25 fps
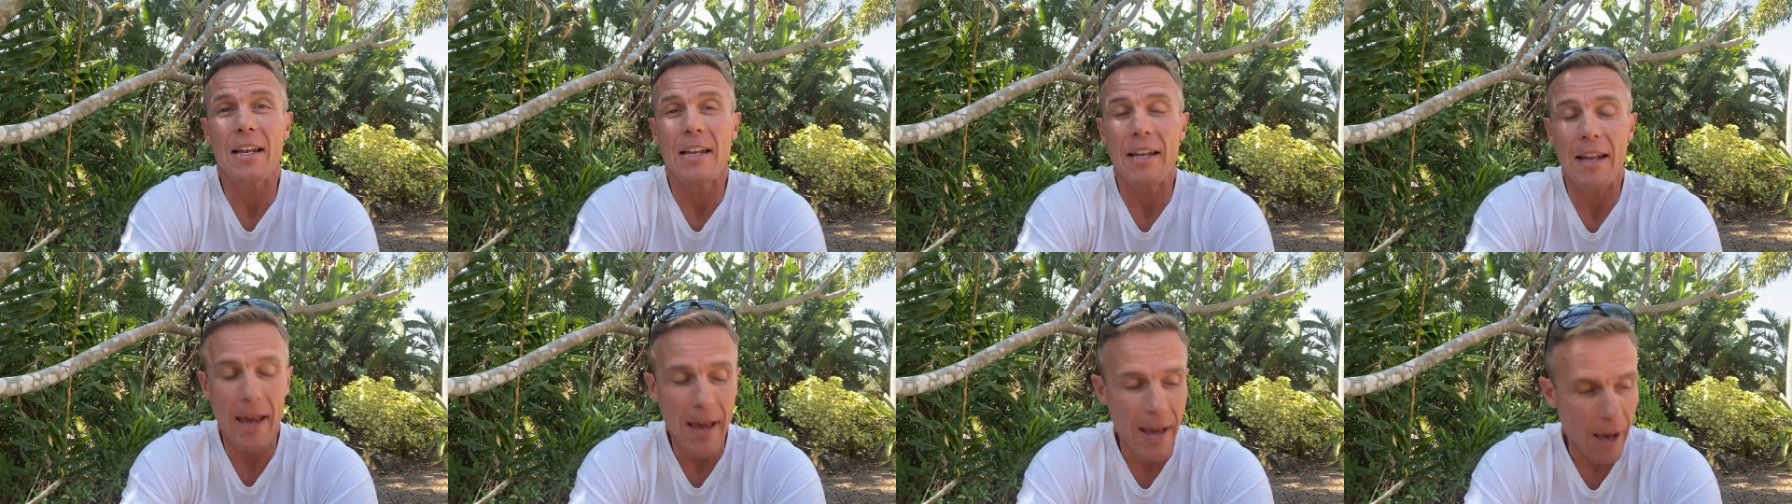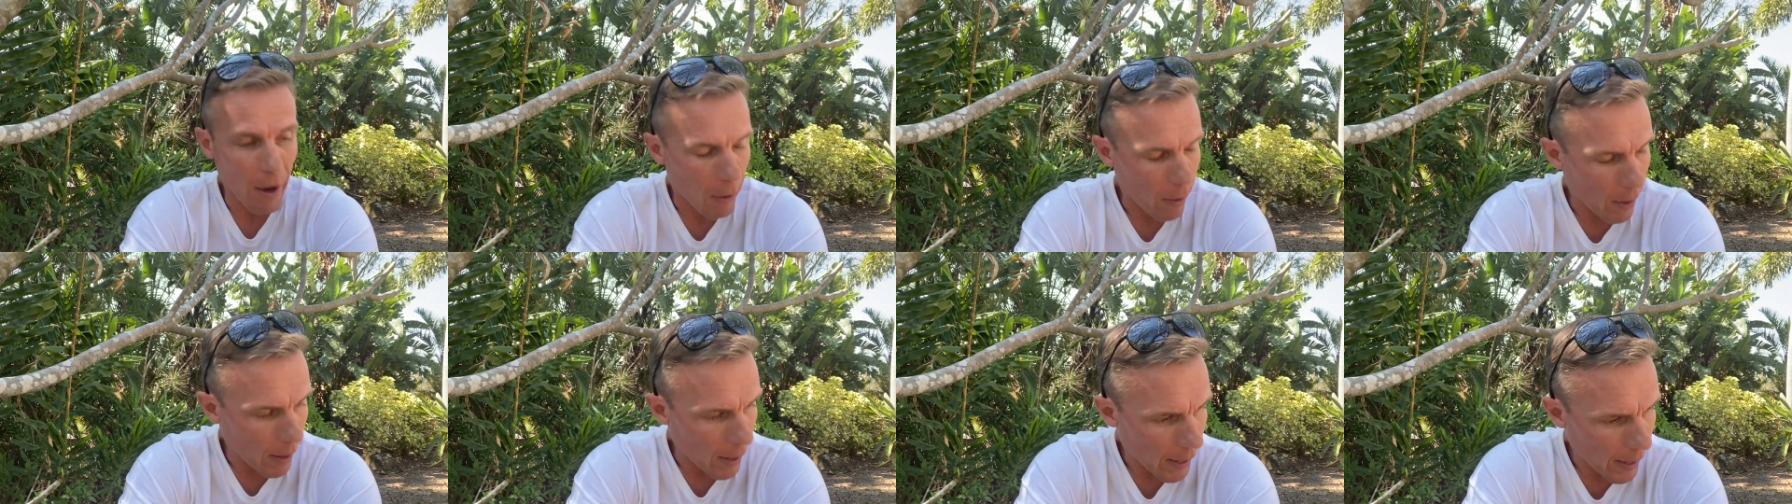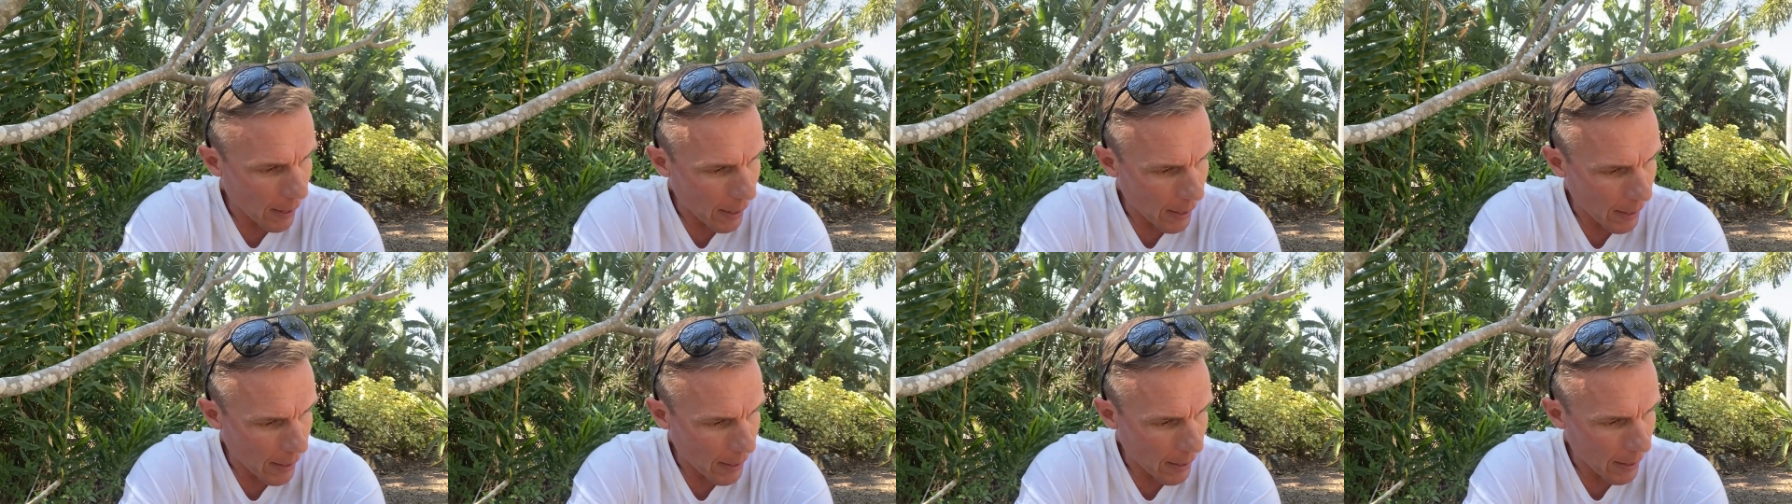
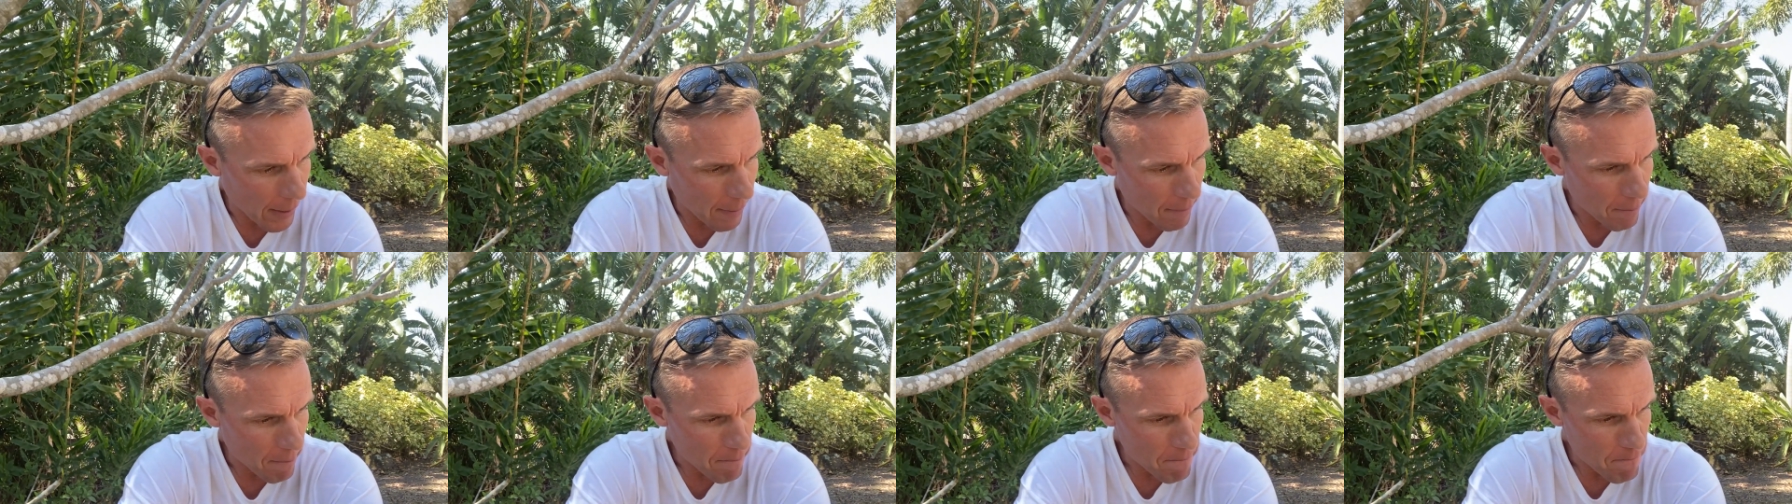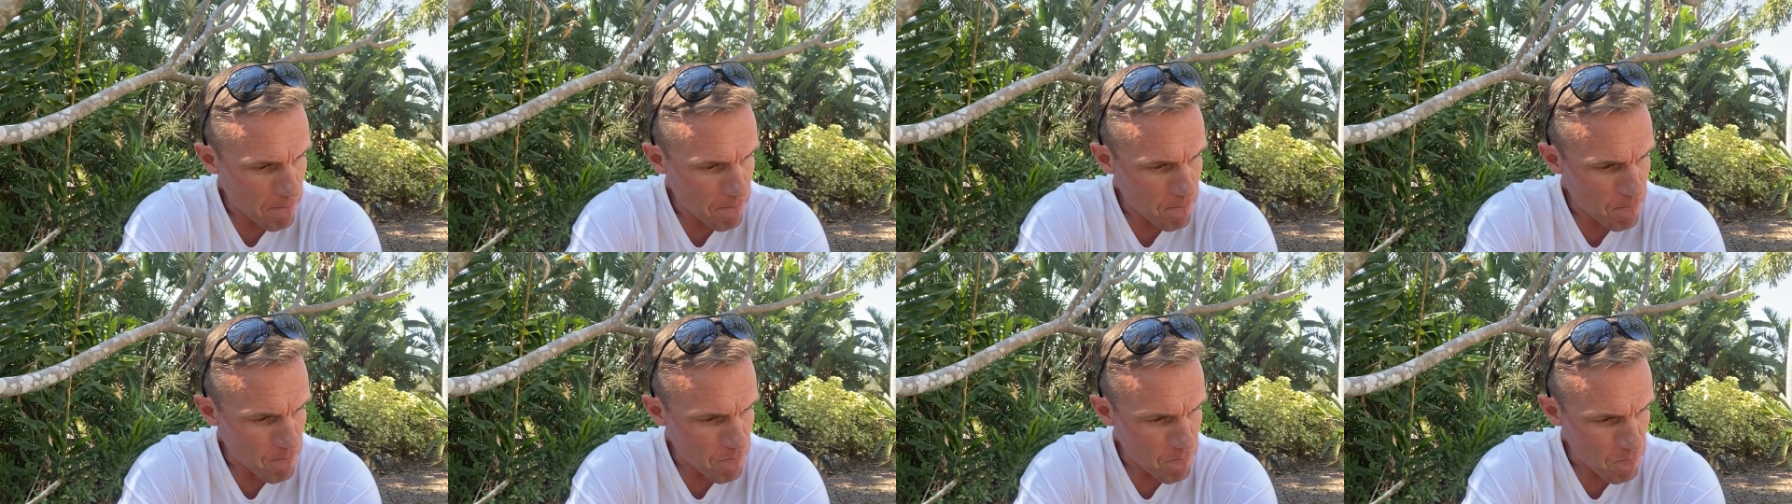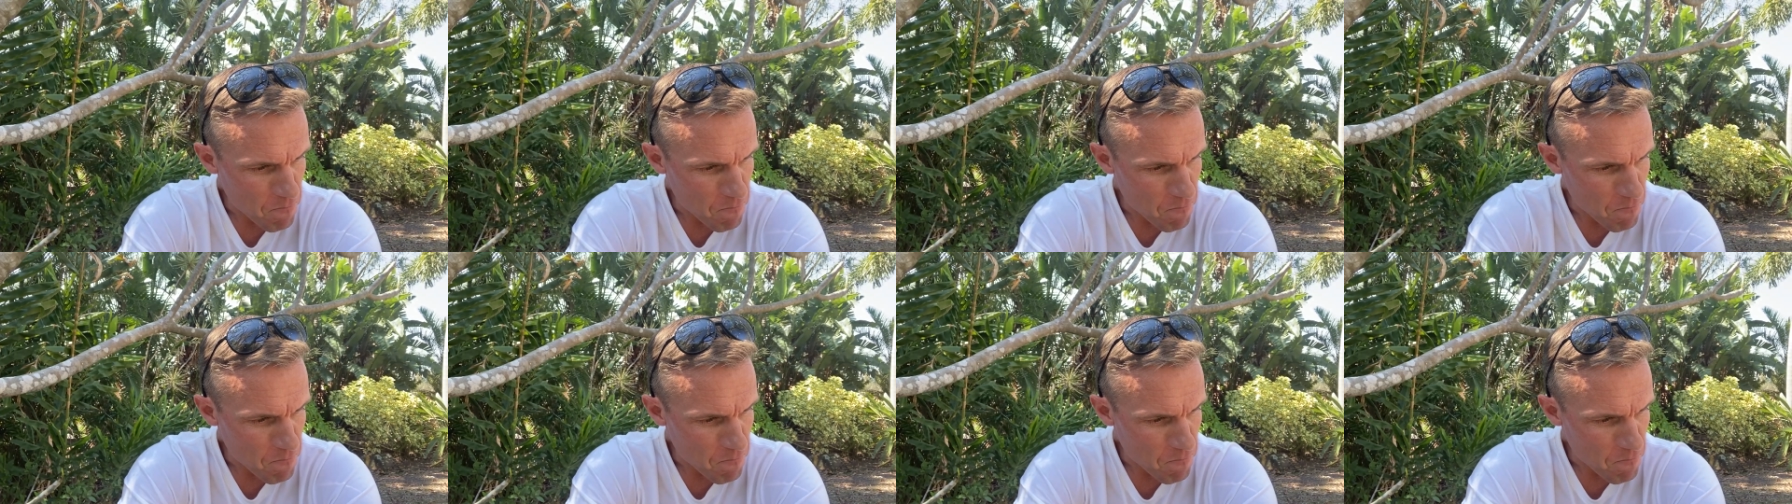Now, um,